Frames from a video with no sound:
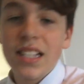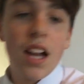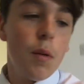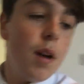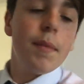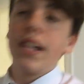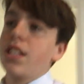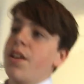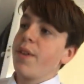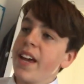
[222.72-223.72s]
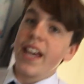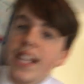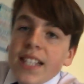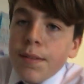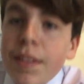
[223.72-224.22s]
so what I'm going to do
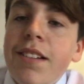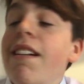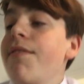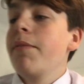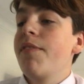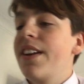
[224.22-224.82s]
is, with the great thing of